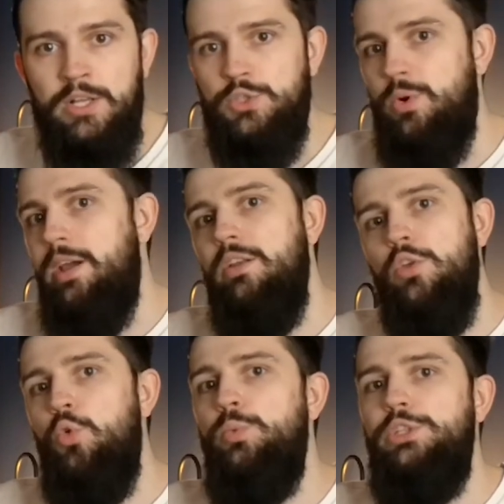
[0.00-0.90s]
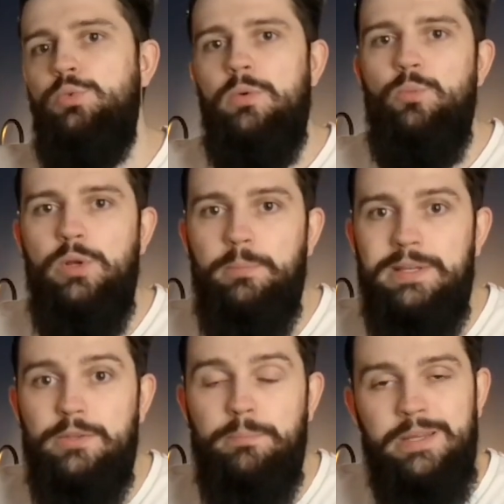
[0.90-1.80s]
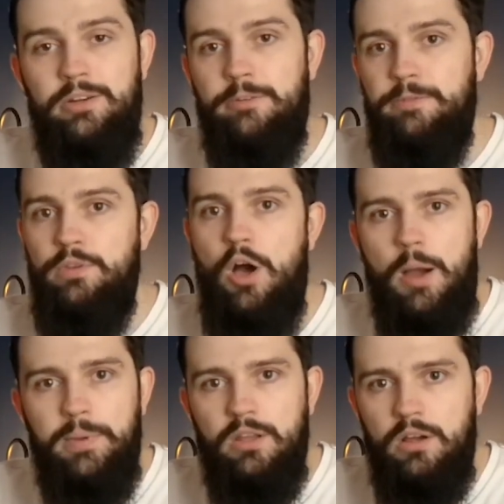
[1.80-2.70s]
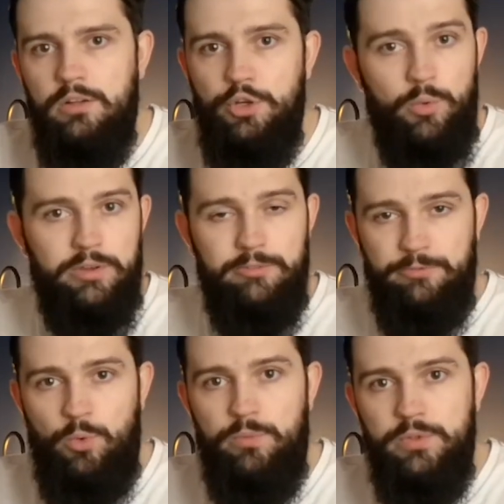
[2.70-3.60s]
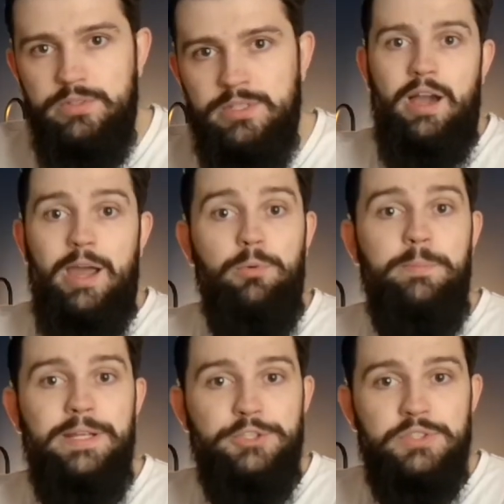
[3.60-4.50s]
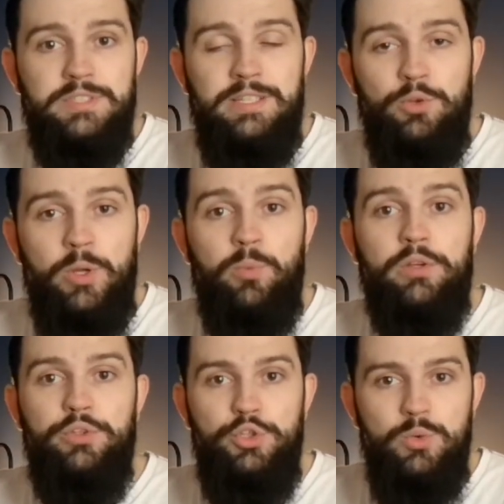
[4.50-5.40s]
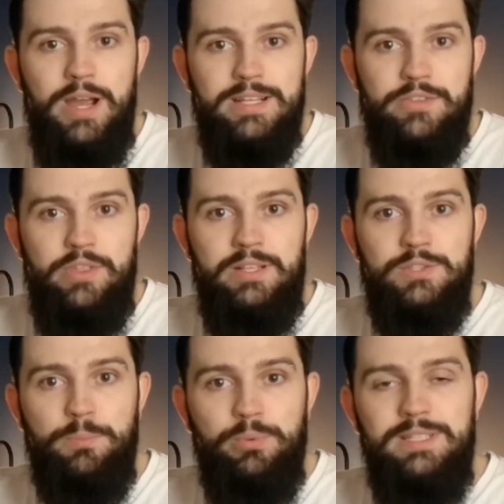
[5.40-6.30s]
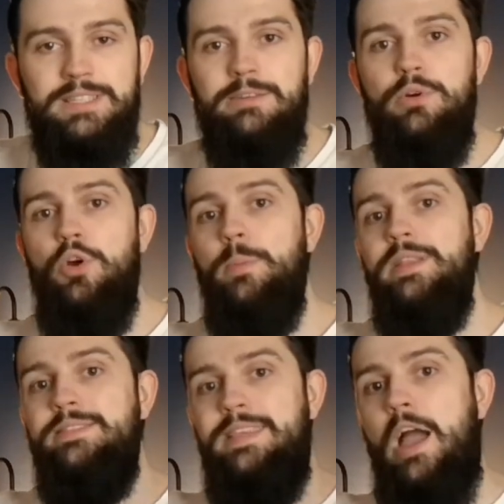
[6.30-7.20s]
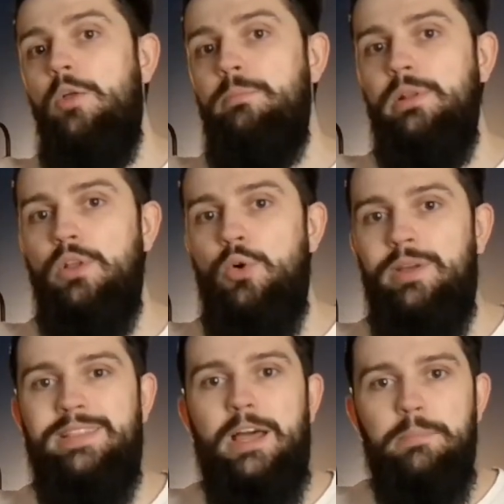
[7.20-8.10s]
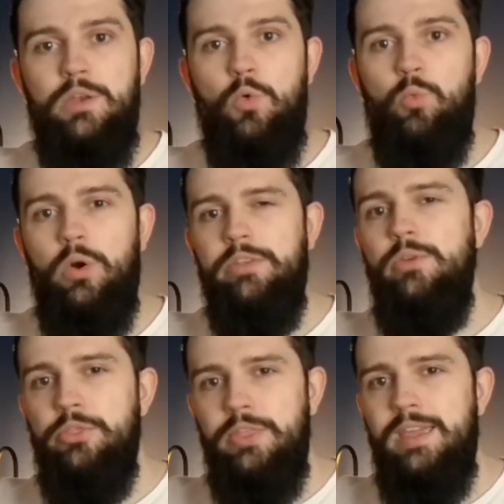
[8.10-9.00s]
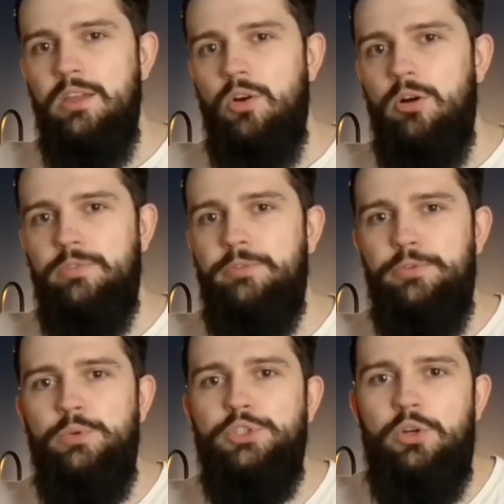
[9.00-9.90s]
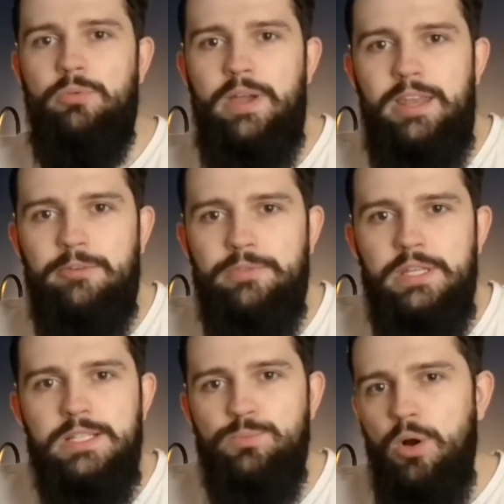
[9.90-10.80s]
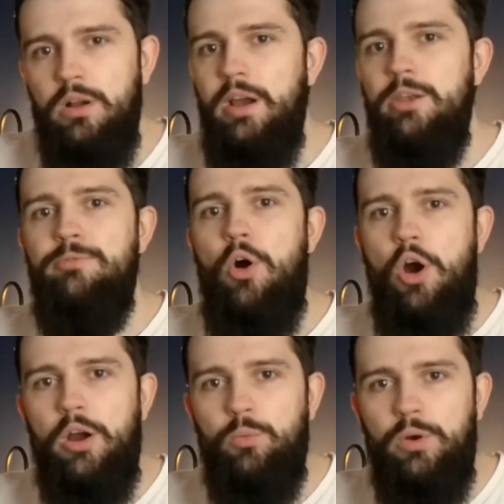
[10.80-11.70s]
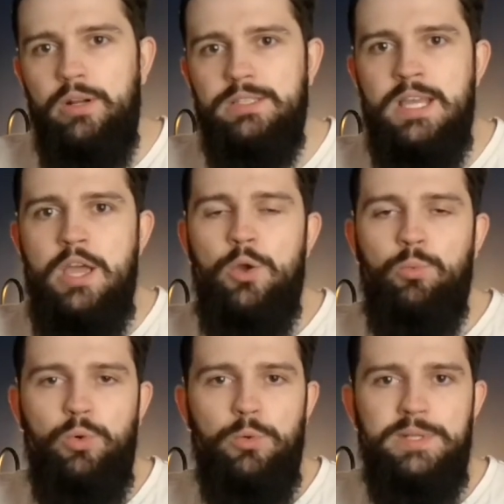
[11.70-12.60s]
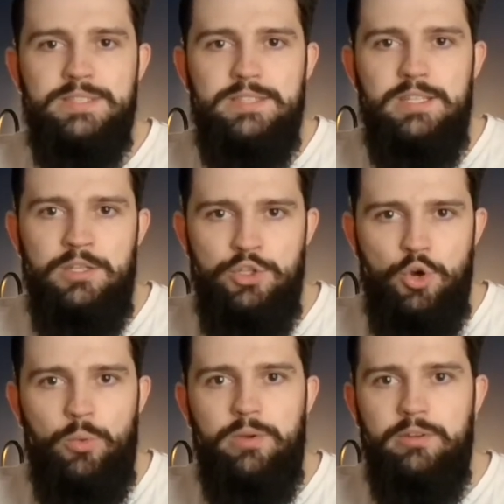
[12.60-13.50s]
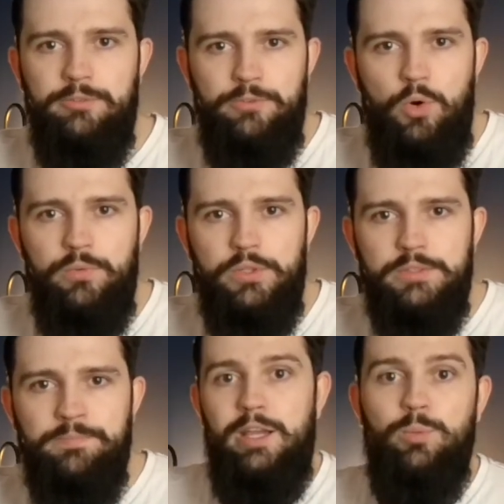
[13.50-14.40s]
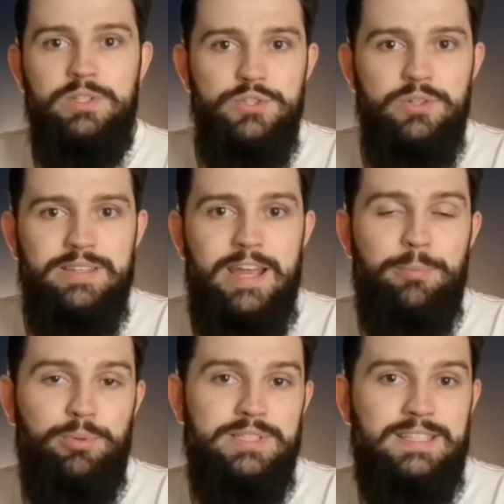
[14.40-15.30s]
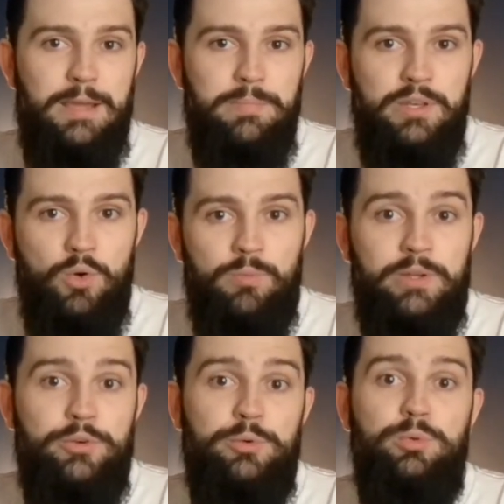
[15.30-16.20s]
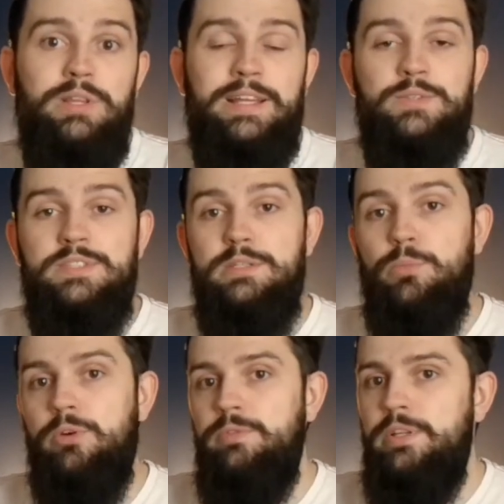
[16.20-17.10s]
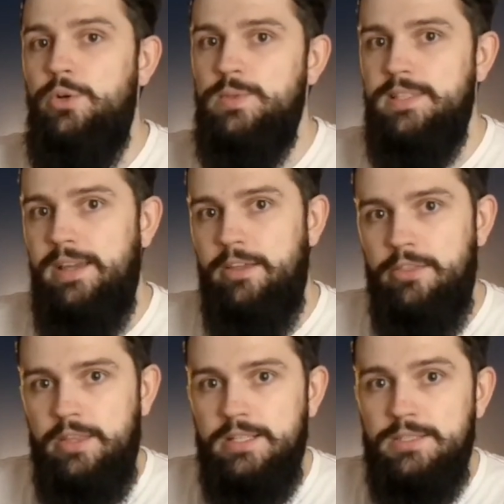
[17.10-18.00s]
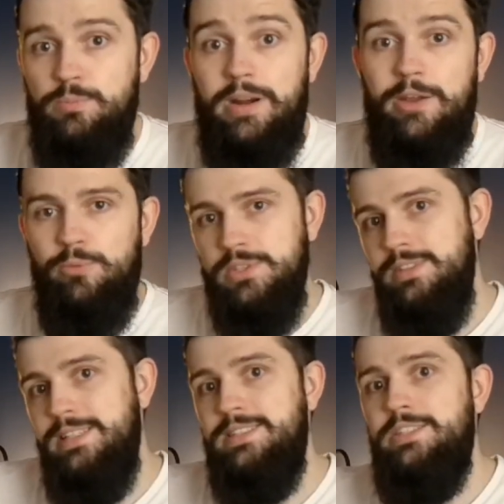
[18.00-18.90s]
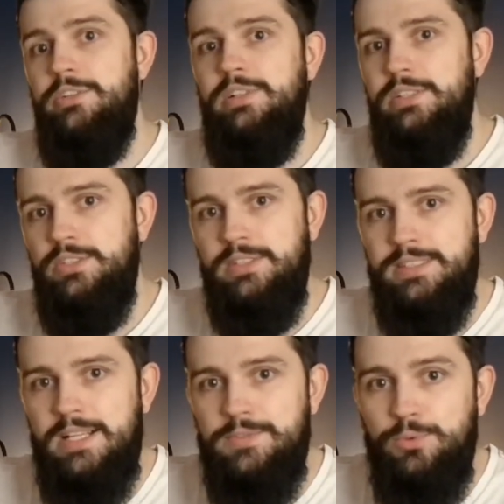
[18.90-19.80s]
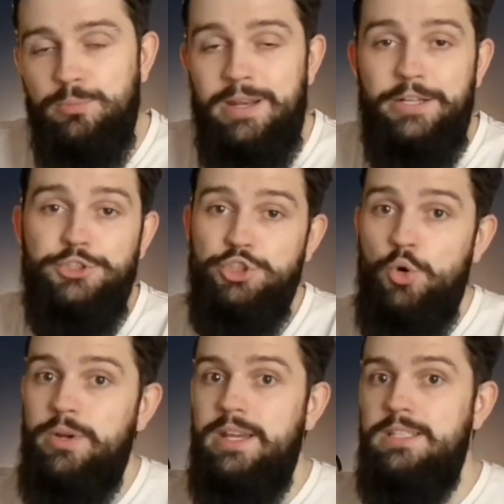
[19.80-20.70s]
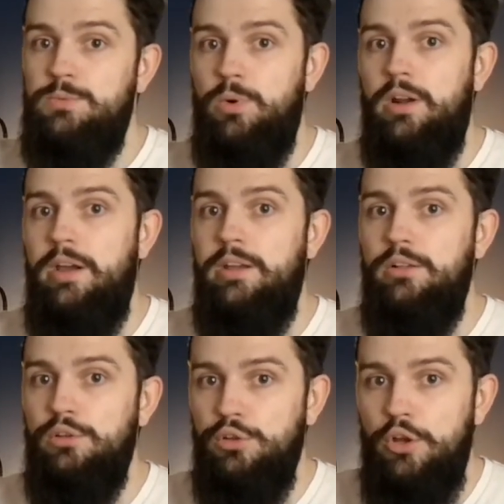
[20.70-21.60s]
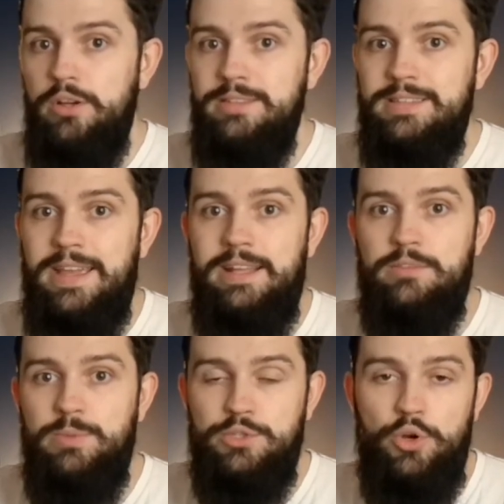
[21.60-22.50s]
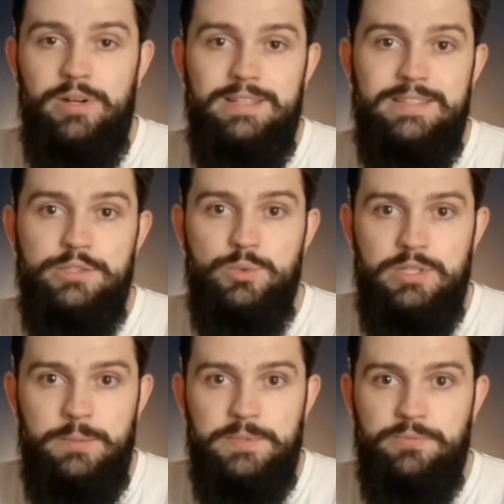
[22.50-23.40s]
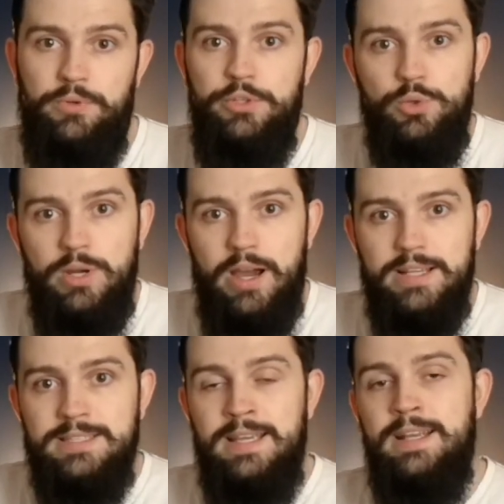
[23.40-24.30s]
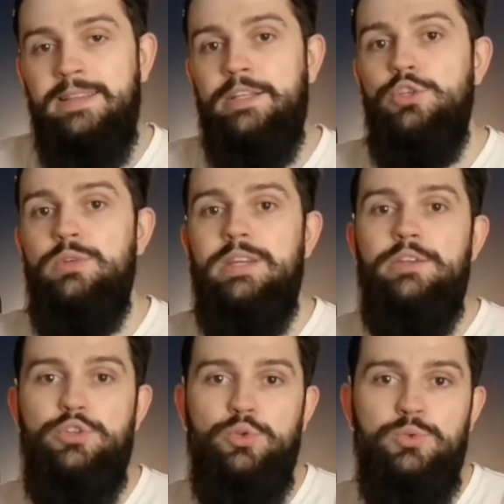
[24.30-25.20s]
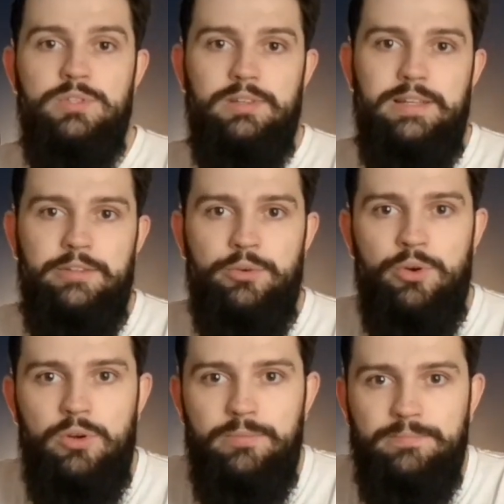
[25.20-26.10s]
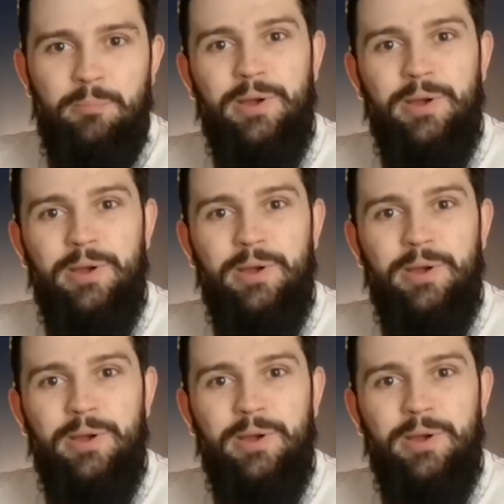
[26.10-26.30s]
So I don't know which one will be the bigger phenomena going forward. I would be interested in knowing what you guys think, so please leave a comment down below and let me know what you think of the future of NFTs. What kind of artworks will we see going forward? And once you're there, please let me know whether you would like to see more videos like this, where I wasn't necessarily successful, but I showcase what I learned and we turn it into tips for you guys that you can use later on.